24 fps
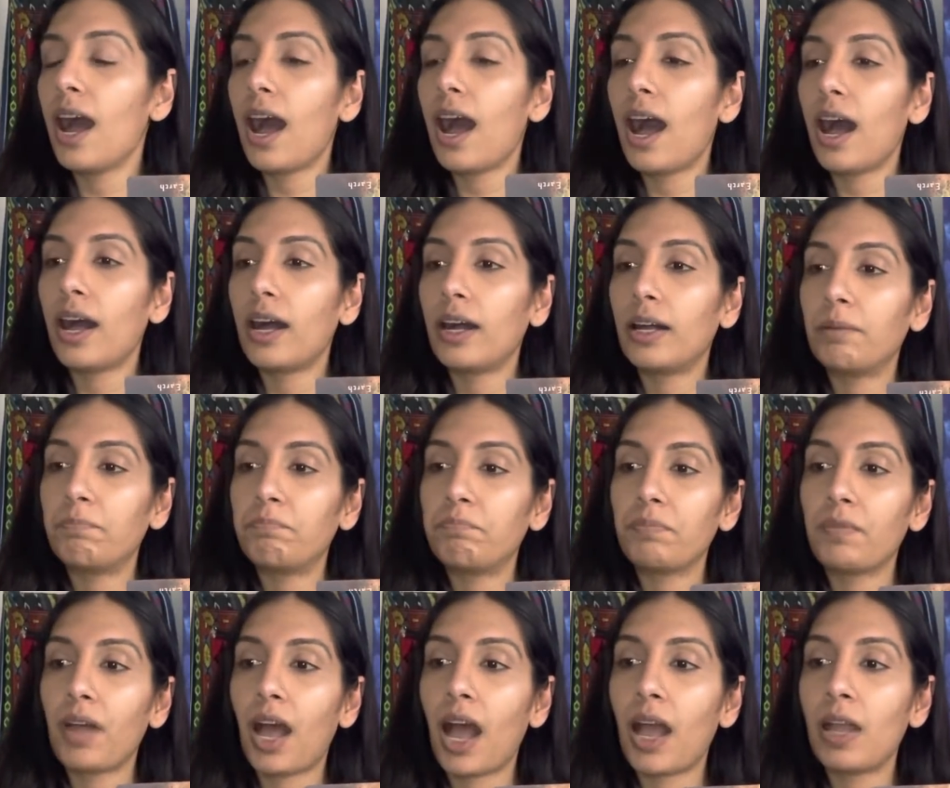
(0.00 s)

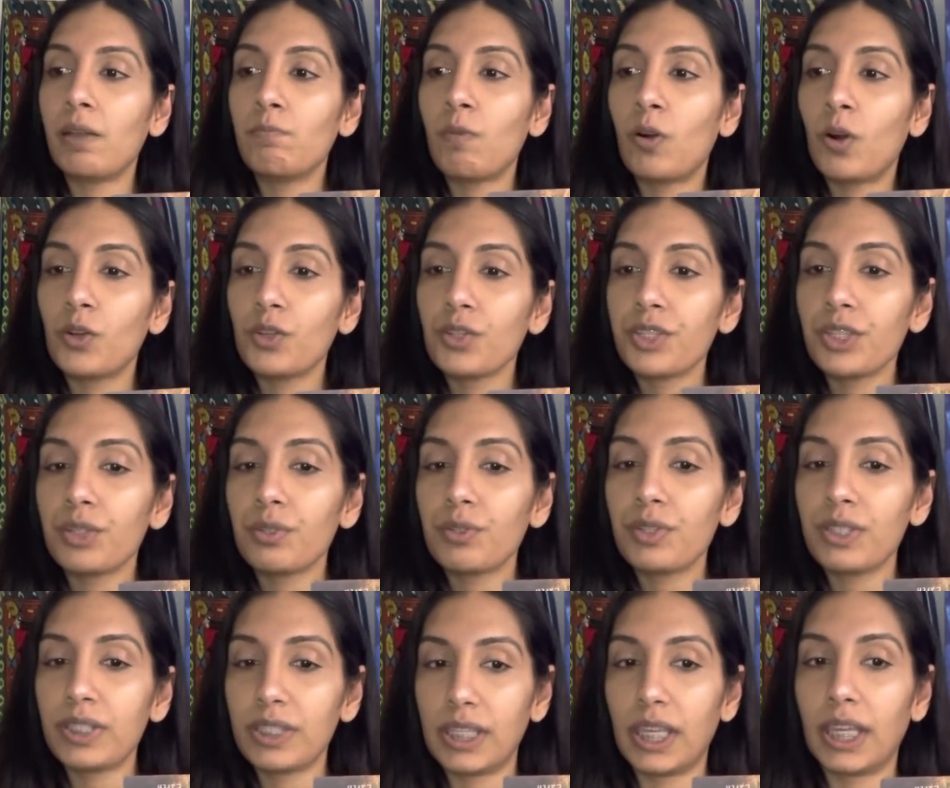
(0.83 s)
Um, I'm
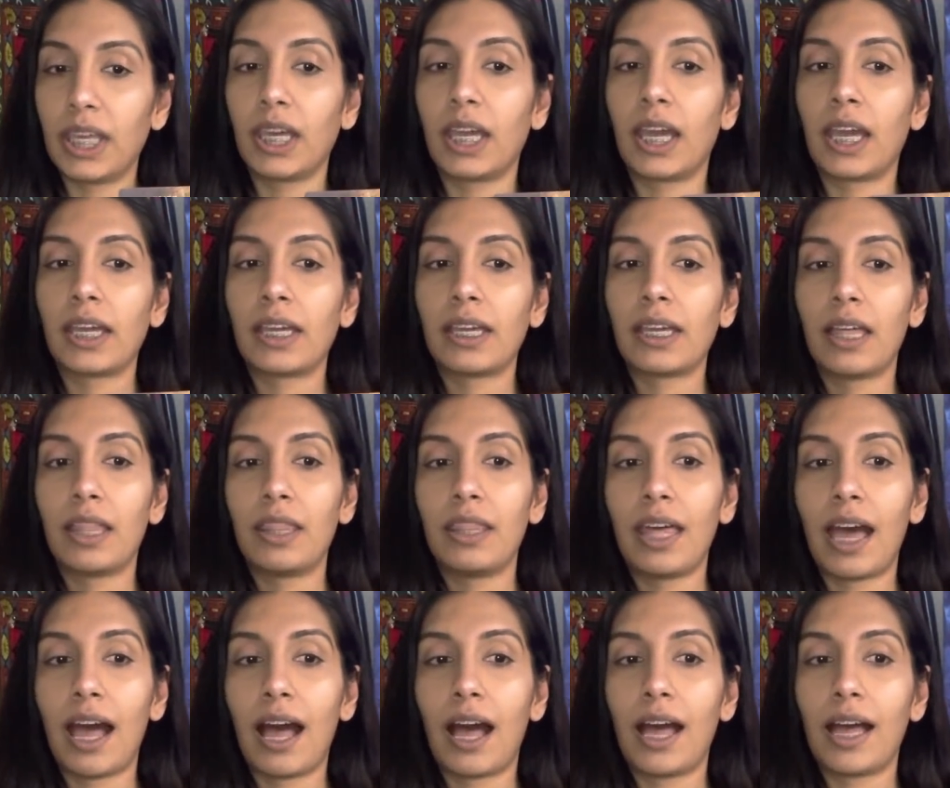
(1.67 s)
also seeing
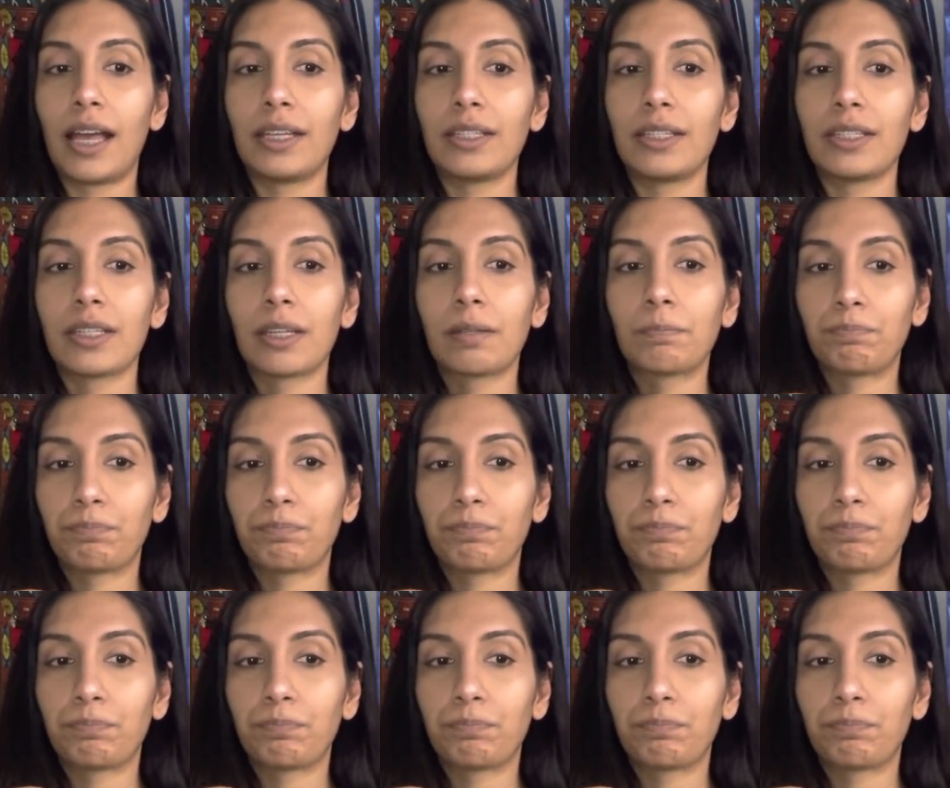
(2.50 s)
that